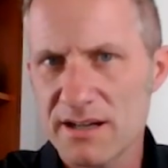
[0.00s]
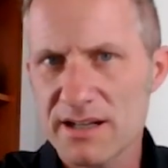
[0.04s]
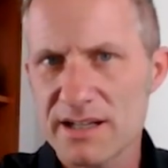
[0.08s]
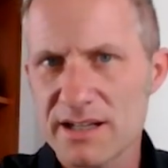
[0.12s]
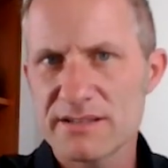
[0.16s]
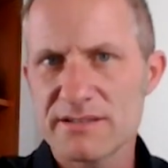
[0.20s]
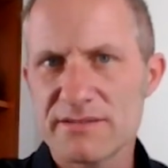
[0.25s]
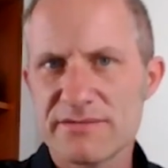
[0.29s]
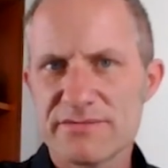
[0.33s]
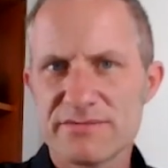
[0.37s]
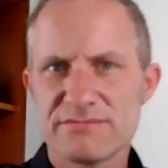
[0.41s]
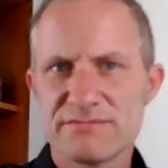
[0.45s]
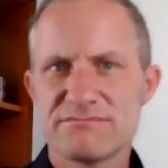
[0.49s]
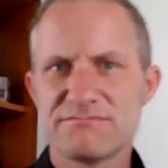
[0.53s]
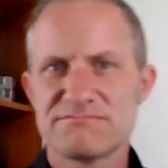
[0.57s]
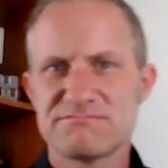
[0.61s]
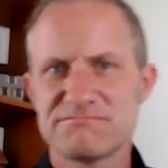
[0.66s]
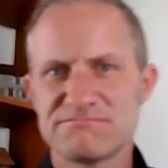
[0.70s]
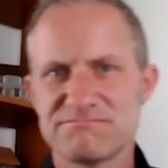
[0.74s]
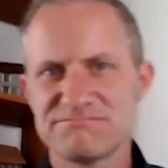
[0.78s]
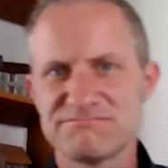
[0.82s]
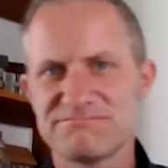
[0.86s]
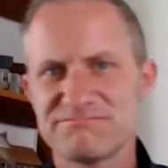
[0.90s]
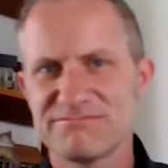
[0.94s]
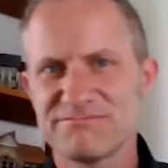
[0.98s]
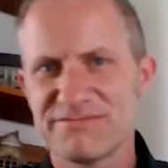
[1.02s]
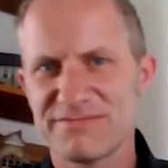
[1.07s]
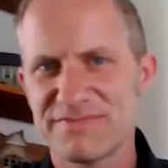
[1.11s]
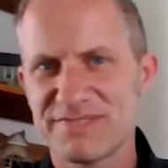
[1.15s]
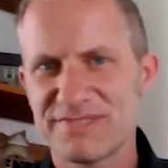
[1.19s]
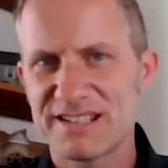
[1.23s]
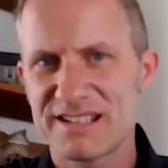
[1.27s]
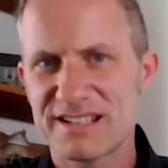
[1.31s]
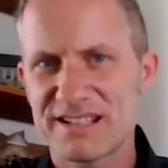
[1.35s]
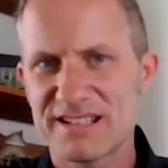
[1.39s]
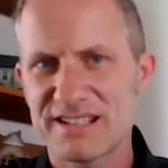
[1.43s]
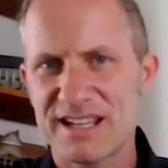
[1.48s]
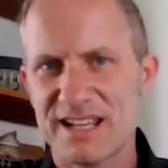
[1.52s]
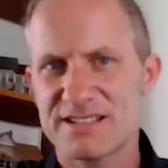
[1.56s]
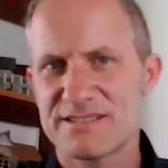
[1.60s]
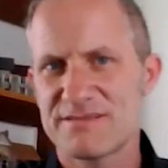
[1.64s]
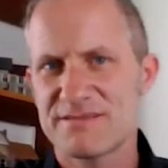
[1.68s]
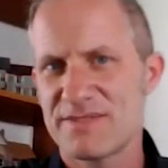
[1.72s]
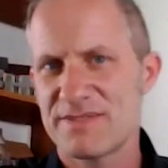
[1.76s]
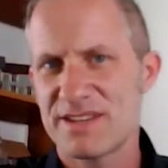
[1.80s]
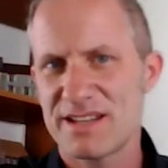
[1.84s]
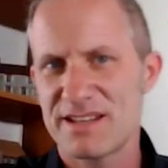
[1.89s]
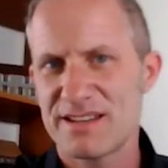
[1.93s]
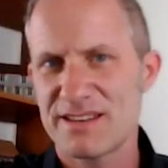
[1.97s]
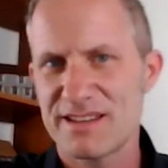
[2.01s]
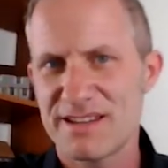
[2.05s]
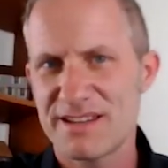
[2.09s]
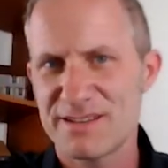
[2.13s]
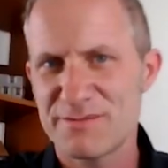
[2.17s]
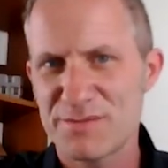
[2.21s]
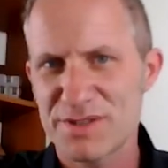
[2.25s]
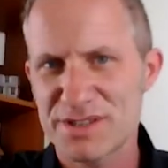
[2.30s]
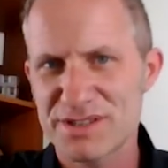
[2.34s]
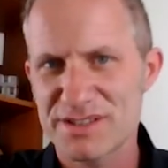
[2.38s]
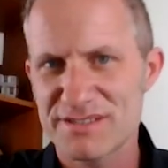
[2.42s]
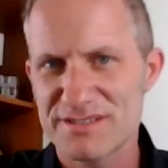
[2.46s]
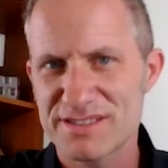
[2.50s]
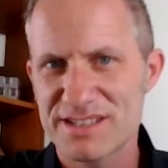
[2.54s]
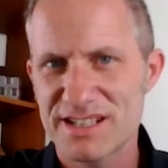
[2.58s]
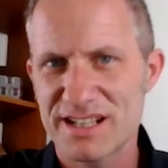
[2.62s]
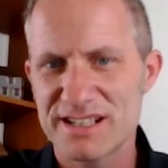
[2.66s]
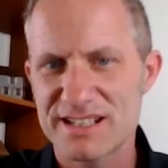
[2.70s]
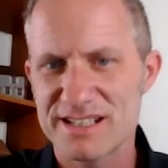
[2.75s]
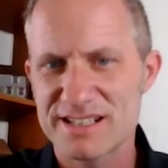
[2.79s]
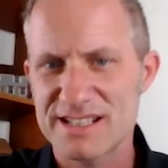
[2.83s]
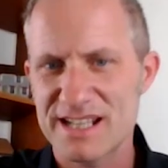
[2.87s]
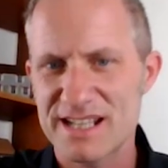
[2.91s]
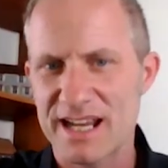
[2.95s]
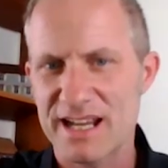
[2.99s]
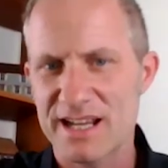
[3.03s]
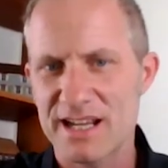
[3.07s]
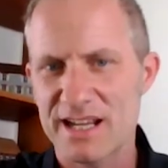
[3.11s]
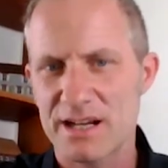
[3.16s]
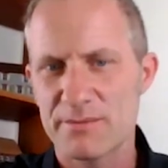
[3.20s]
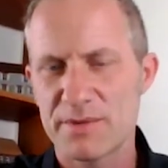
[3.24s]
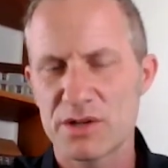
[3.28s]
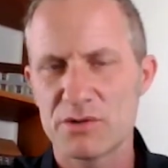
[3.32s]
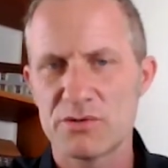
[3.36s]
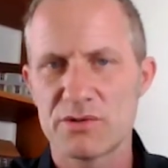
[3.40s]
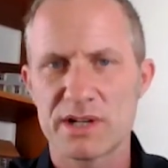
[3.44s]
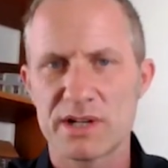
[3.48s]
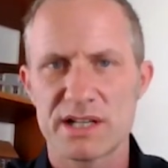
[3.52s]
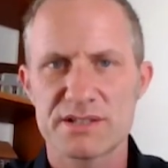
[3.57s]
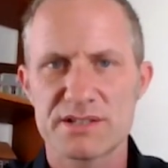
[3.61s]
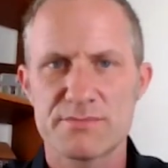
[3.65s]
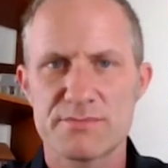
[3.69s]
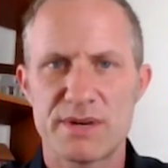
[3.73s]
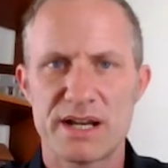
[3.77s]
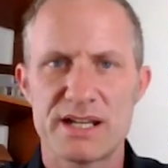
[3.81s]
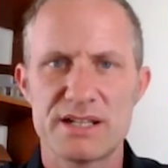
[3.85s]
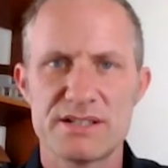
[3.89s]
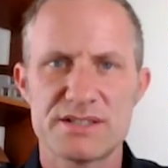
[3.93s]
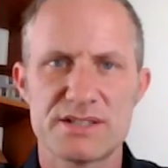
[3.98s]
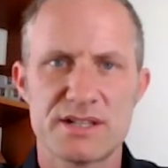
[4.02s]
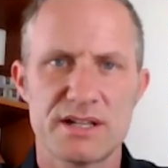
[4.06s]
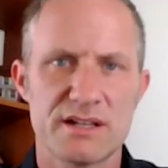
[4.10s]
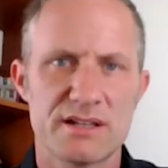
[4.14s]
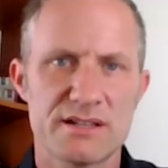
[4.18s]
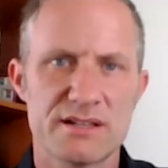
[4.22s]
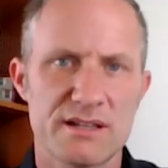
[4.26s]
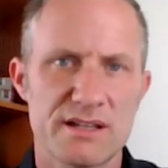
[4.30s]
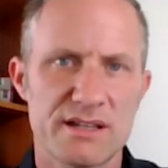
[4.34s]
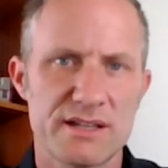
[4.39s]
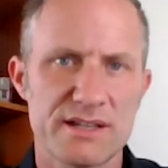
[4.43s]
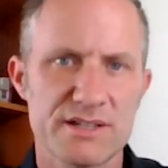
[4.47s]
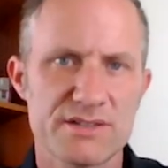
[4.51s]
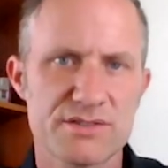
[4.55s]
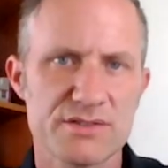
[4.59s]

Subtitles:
kind of, guess they must have seen the tank coming, all guns blazing, and